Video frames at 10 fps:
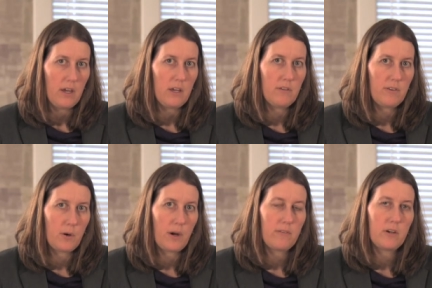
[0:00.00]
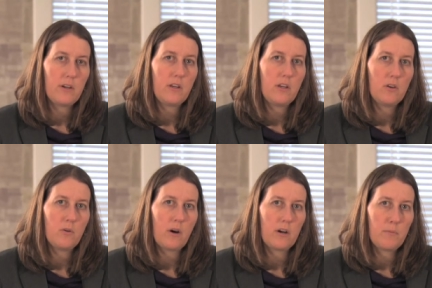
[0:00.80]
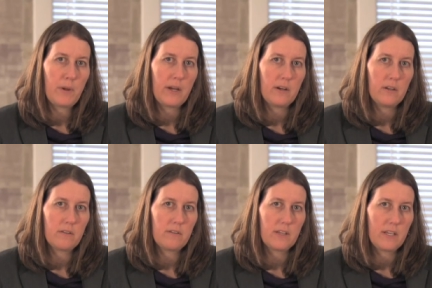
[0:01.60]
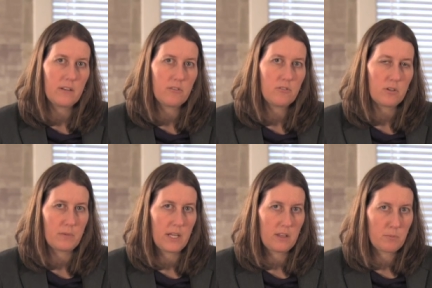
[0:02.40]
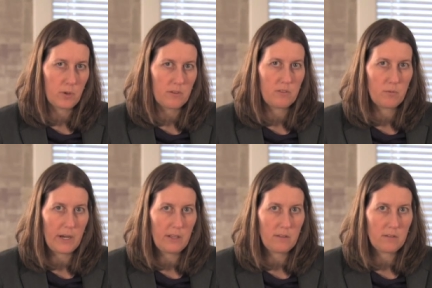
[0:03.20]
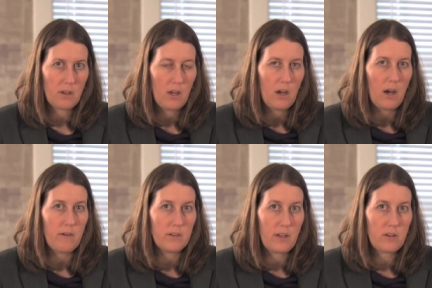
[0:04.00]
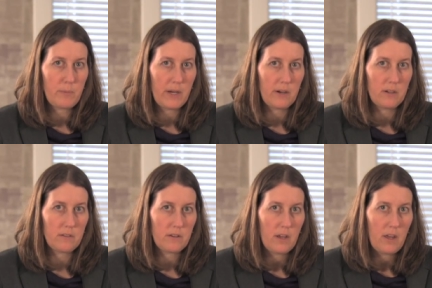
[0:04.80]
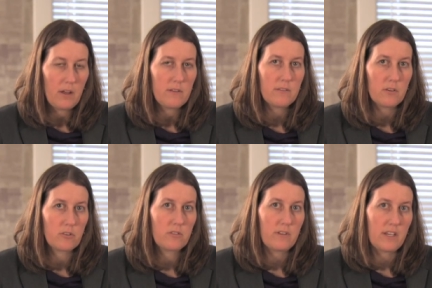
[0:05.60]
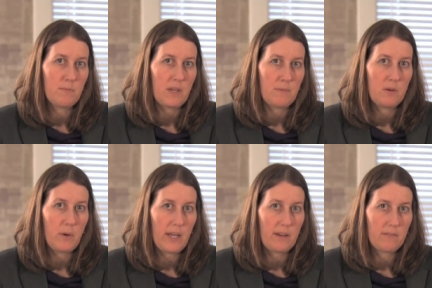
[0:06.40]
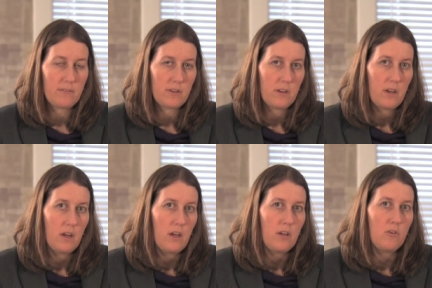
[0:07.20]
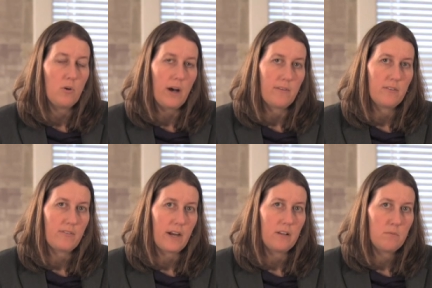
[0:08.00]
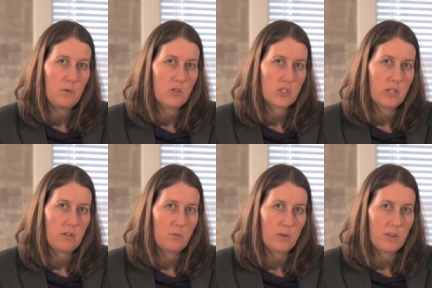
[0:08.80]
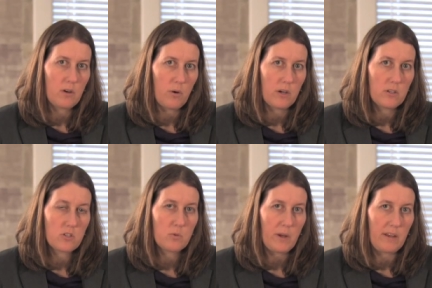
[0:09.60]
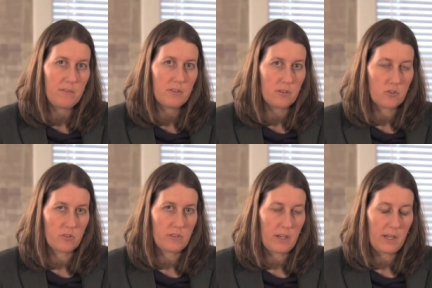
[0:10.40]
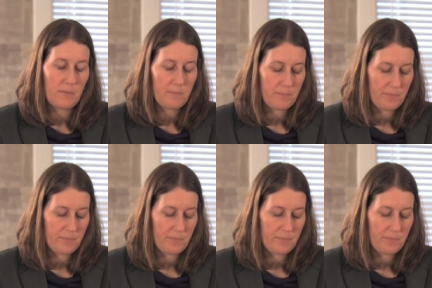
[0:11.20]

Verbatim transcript: If, however, you are a parent seeking to terminate the parental rights of another parent, the social study may be waived. You will have to file a motion with the court to waive the social study.